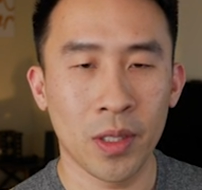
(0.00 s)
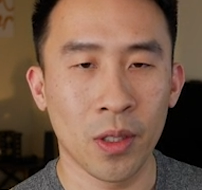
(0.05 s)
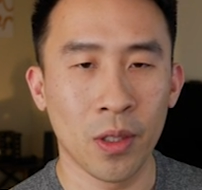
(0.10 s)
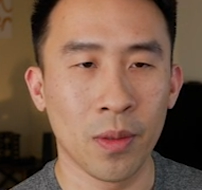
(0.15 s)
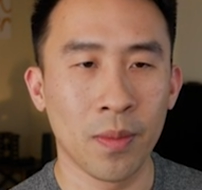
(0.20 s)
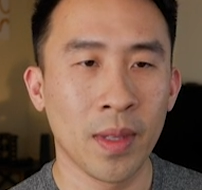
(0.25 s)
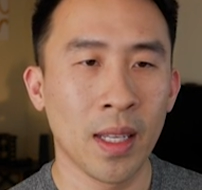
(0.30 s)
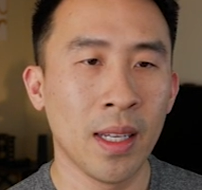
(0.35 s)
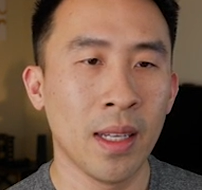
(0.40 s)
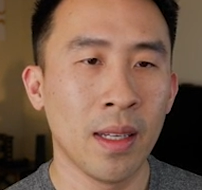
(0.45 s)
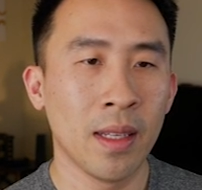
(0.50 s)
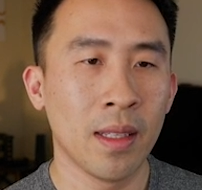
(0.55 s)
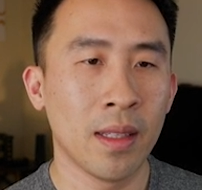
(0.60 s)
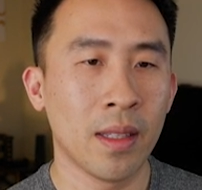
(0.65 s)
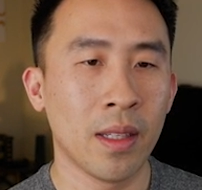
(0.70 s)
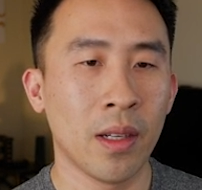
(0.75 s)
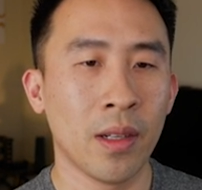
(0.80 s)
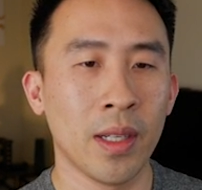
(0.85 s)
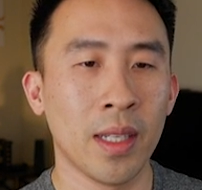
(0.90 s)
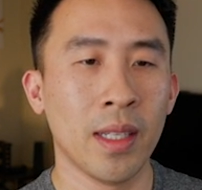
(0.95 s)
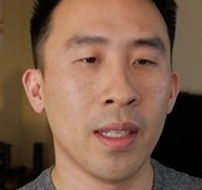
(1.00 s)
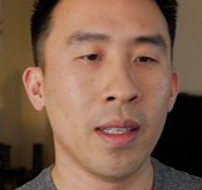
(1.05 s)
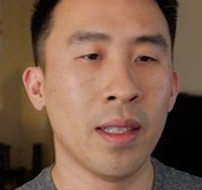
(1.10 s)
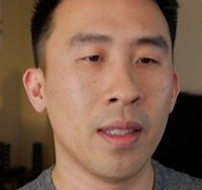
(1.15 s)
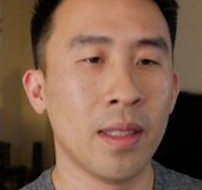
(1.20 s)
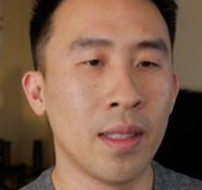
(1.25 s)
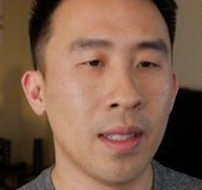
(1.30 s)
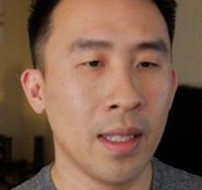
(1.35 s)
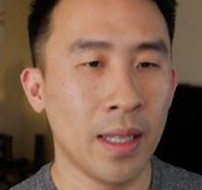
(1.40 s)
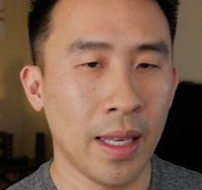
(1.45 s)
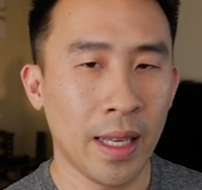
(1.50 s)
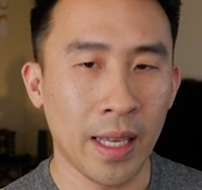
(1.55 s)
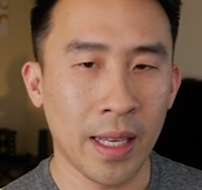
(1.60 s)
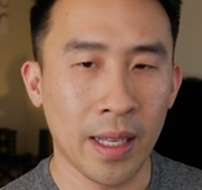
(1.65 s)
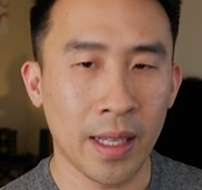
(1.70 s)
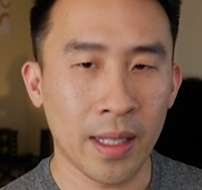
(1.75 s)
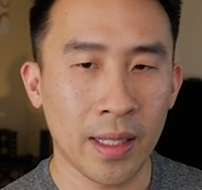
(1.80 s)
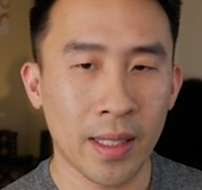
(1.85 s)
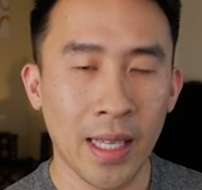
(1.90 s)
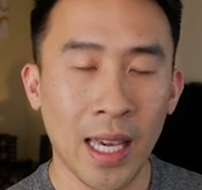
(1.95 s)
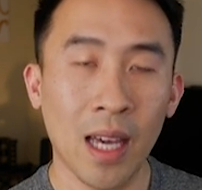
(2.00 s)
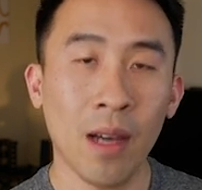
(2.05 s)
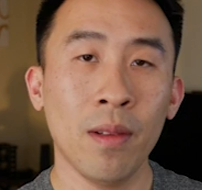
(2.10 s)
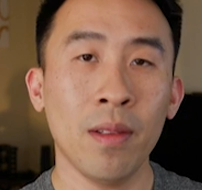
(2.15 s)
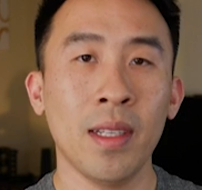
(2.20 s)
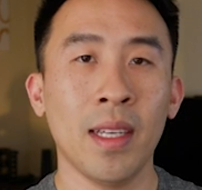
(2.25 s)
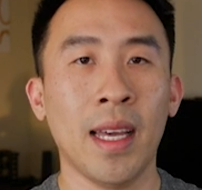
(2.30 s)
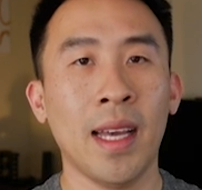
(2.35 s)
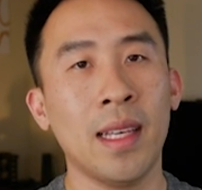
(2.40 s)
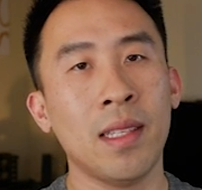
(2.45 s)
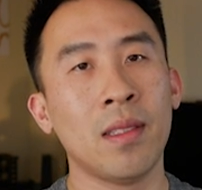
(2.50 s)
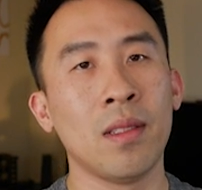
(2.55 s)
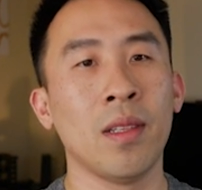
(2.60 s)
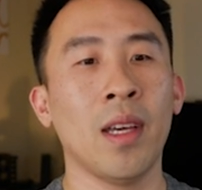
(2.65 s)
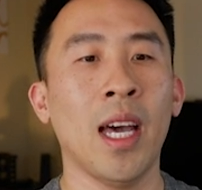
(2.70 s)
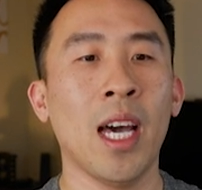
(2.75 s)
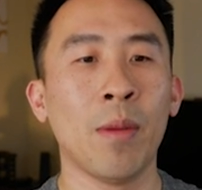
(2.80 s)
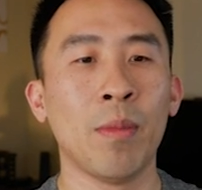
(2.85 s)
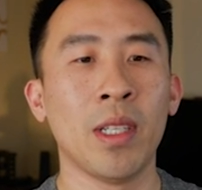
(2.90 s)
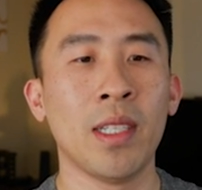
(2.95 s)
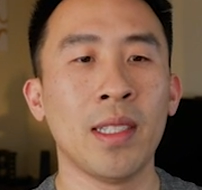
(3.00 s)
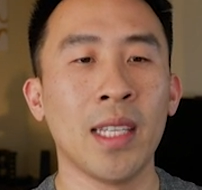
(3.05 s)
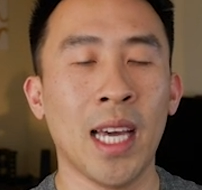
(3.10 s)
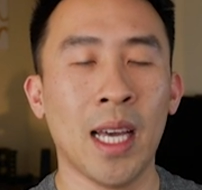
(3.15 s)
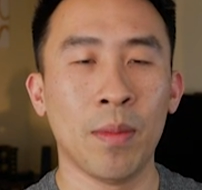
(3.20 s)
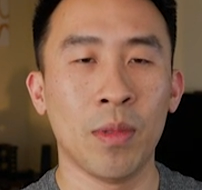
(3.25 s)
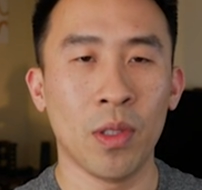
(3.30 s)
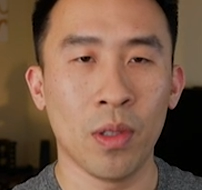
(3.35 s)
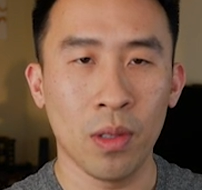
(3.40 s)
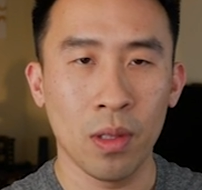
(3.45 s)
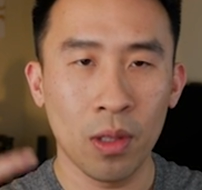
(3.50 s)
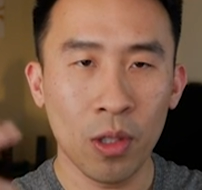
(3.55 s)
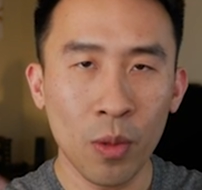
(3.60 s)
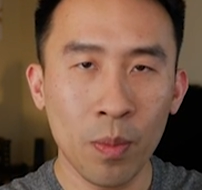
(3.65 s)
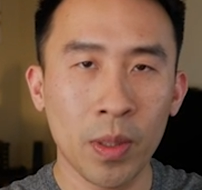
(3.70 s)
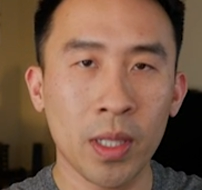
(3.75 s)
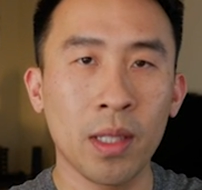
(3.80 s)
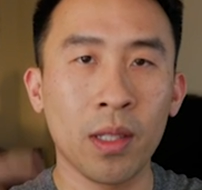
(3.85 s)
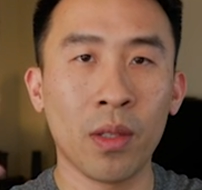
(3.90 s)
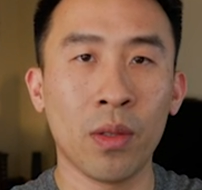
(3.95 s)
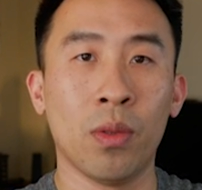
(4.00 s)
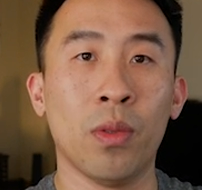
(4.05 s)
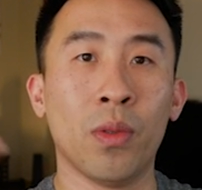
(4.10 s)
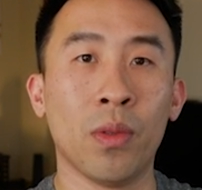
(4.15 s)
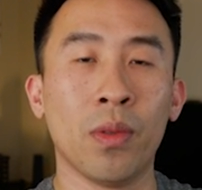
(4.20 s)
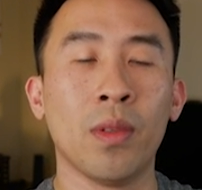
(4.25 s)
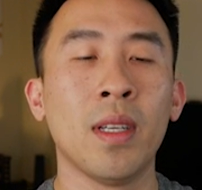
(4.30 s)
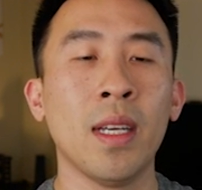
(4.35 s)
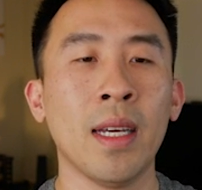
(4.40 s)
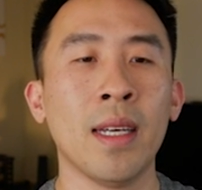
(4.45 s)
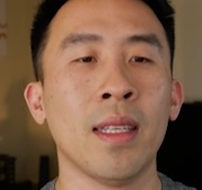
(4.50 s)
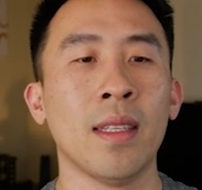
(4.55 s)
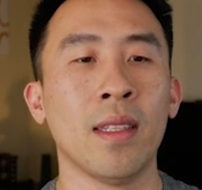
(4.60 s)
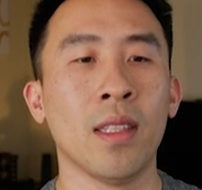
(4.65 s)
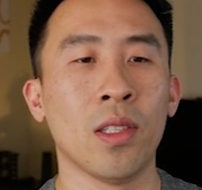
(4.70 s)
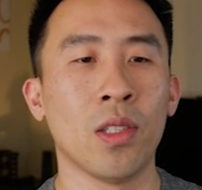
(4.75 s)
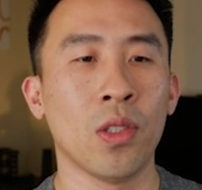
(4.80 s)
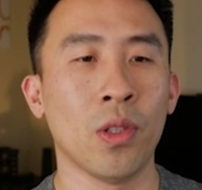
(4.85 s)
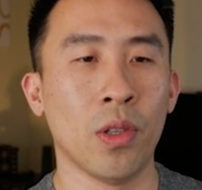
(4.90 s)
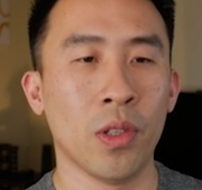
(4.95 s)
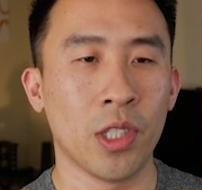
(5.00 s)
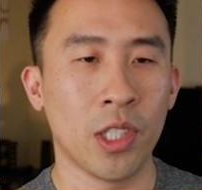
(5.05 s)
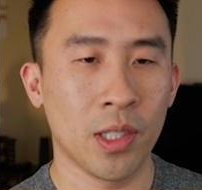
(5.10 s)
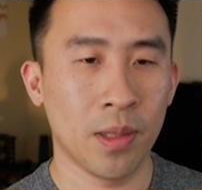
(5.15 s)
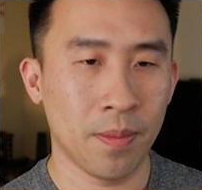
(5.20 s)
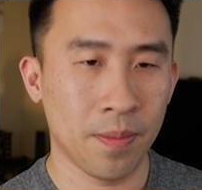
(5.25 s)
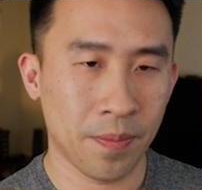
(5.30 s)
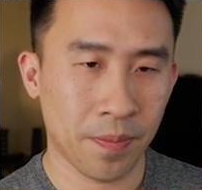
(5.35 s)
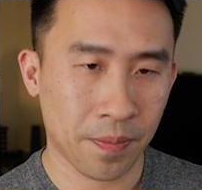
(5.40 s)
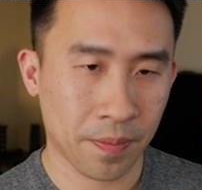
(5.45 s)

So there is a count as to how many times you're looping through the search.